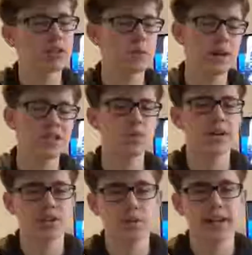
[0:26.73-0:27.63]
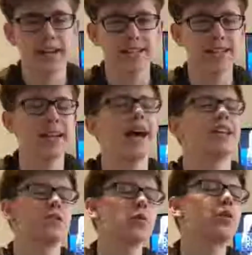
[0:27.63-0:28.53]
especially when it's 2018 and
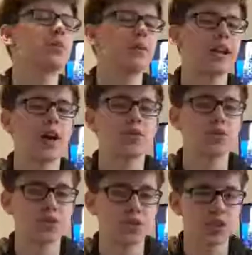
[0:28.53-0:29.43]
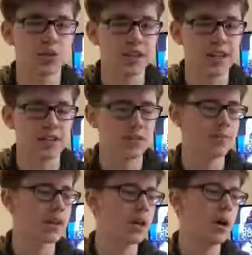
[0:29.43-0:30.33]
it's already been out for 2 years.
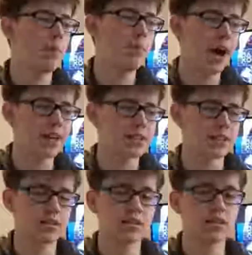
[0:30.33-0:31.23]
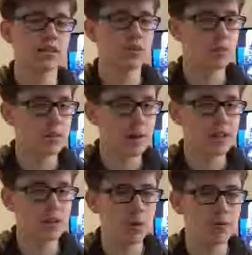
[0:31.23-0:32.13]
But with
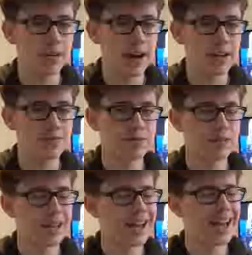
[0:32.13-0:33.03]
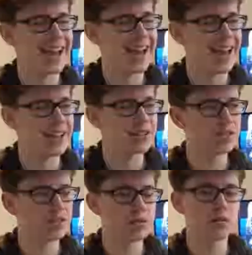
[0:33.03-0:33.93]
my top 5, and
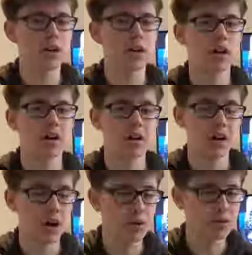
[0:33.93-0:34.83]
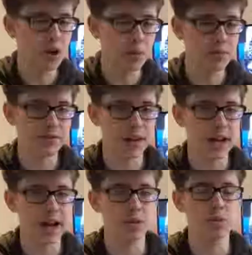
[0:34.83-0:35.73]
on top of
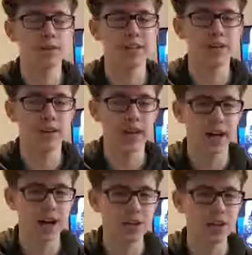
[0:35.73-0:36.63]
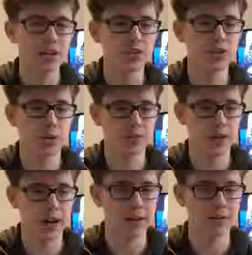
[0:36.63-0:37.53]
that, I will be giving another top
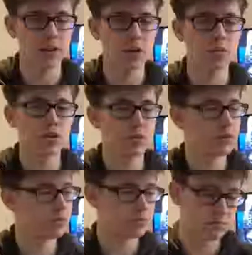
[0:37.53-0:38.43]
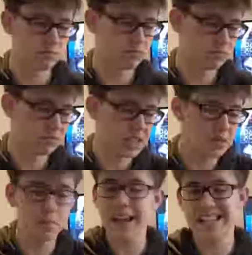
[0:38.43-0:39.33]
5, which is
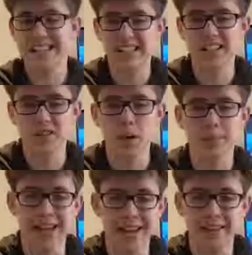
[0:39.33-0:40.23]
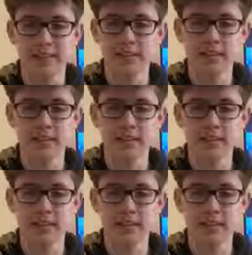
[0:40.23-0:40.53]
basically a top 10.